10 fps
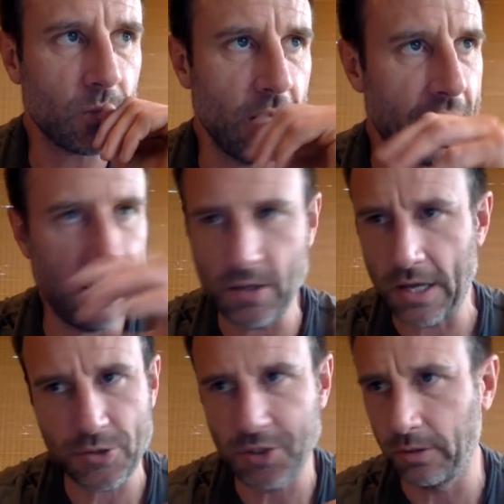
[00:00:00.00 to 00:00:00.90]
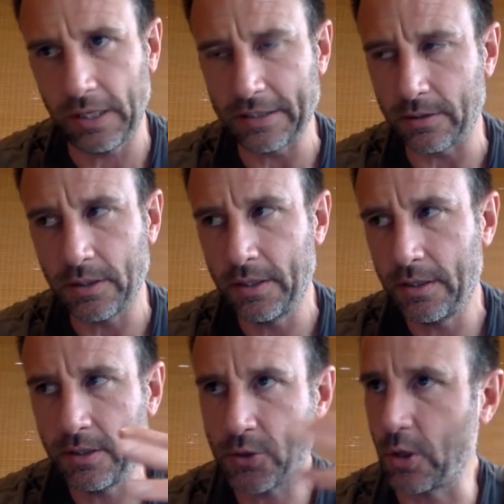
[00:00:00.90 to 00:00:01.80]
and I'll still like
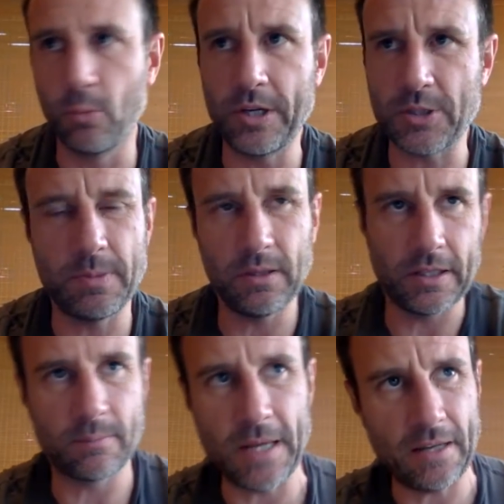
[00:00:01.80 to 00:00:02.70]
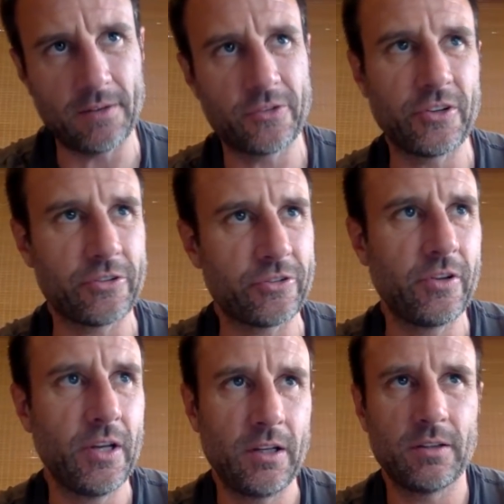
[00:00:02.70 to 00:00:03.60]
some weeks be like, man, is
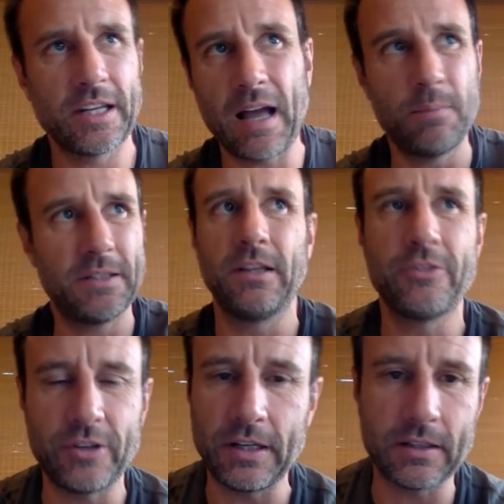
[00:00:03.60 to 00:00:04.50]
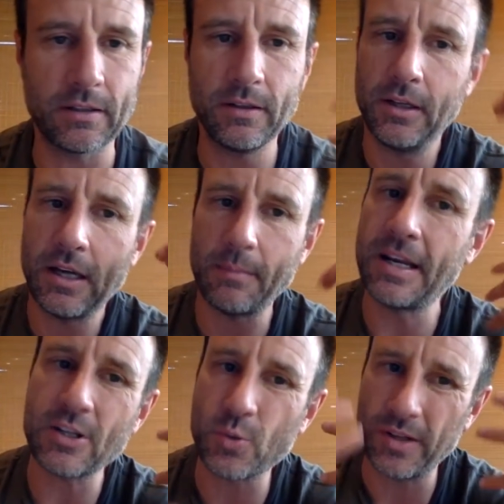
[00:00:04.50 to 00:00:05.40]
this like, I'll be listening. I mean,
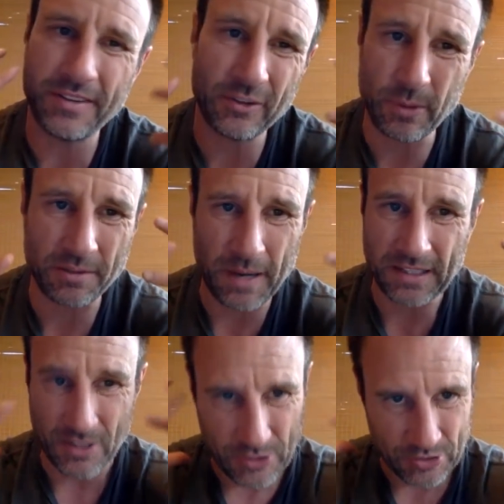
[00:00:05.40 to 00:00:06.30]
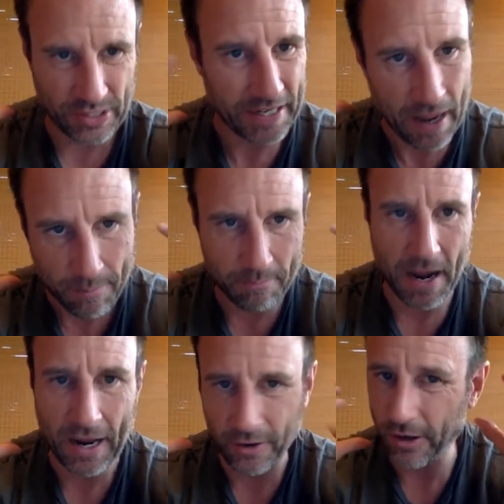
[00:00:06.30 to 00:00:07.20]
I guess one of the things about the podcast is like I'm
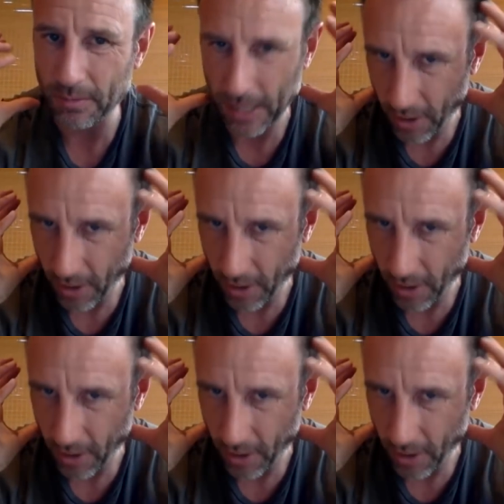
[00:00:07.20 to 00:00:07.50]
monitoring my